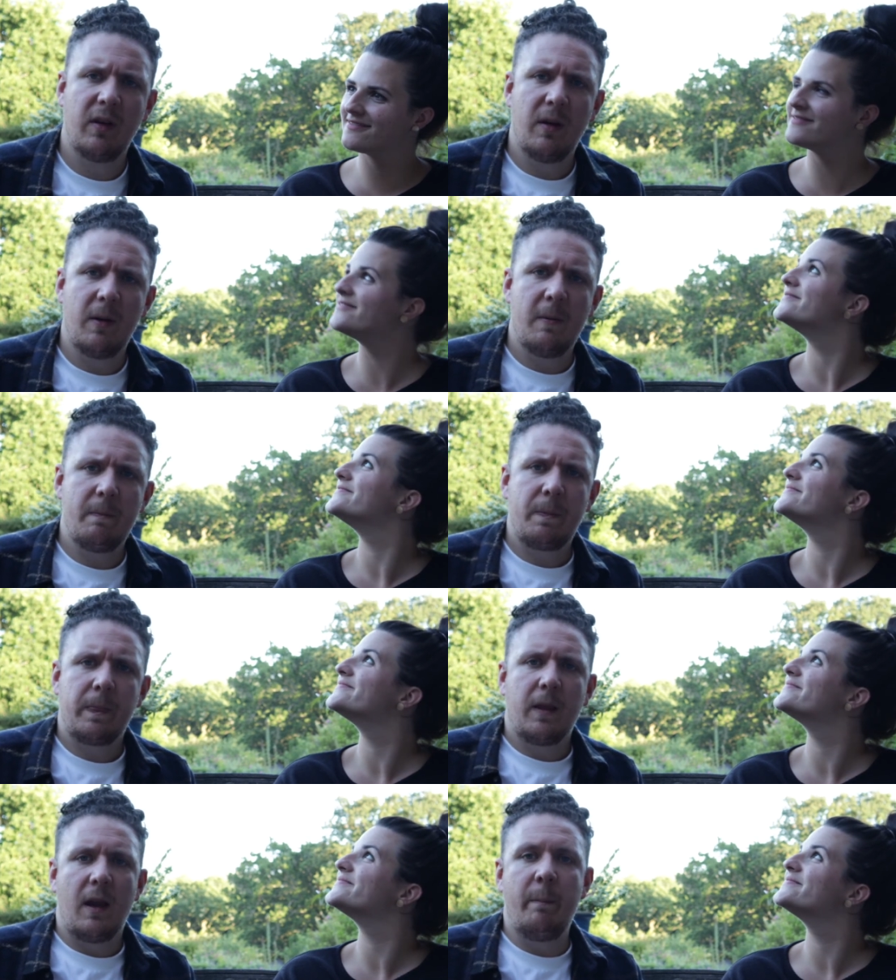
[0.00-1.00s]
Speaker 1: Hmm.
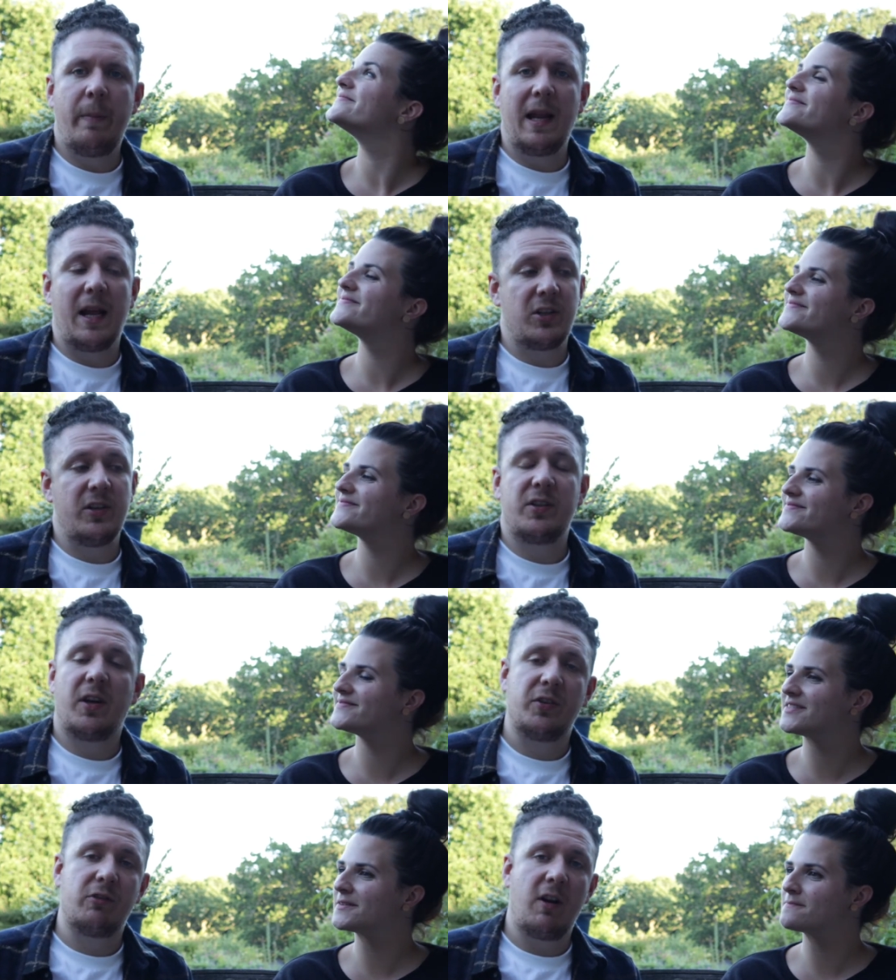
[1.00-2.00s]
and Bill actually
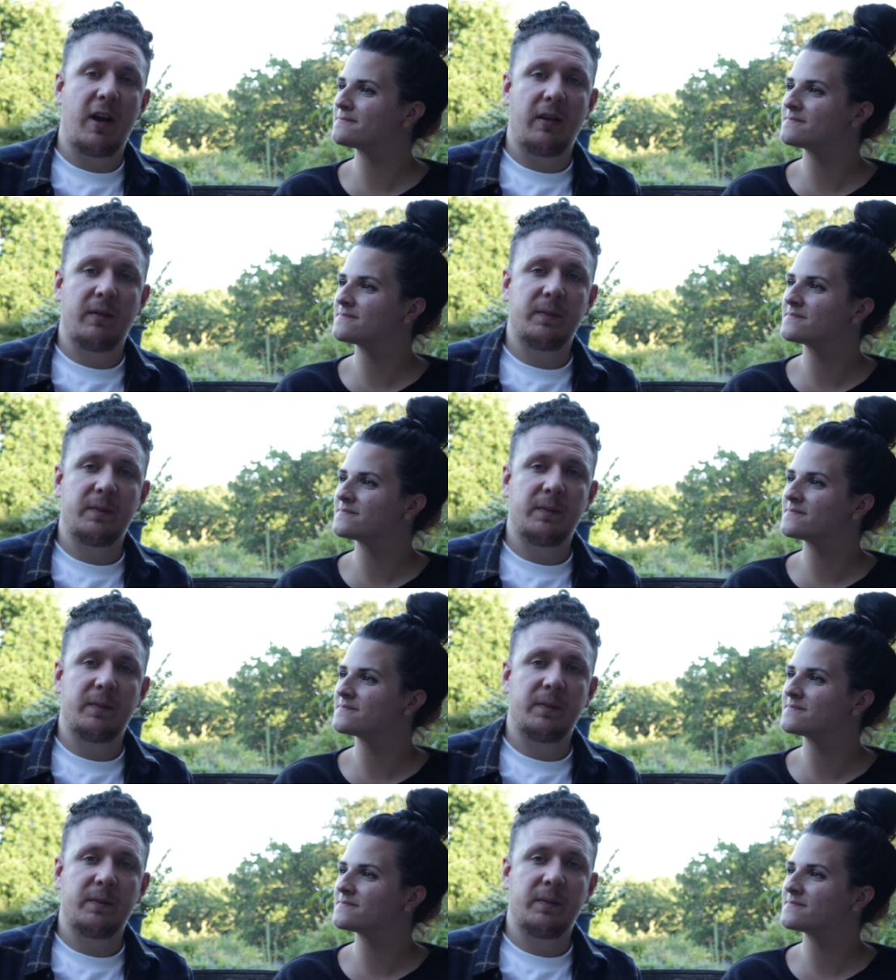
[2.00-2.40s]
started crying.